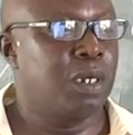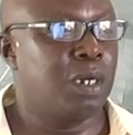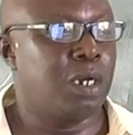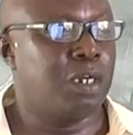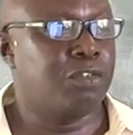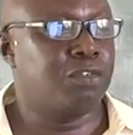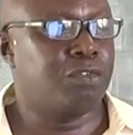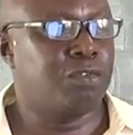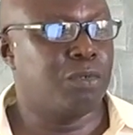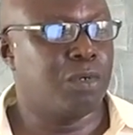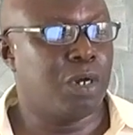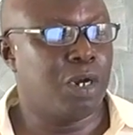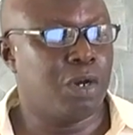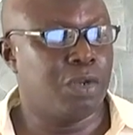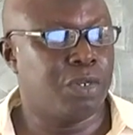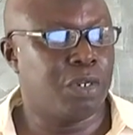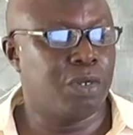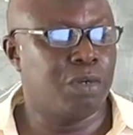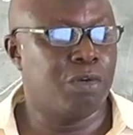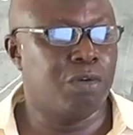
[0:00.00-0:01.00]
as to how
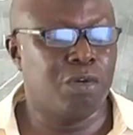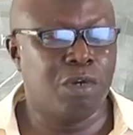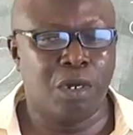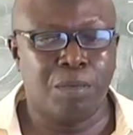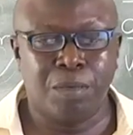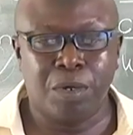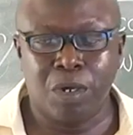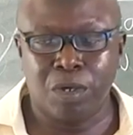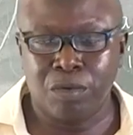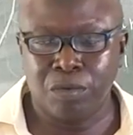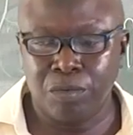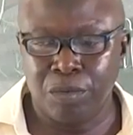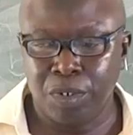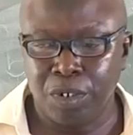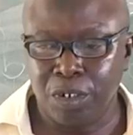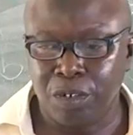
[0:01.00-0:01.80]
they go about with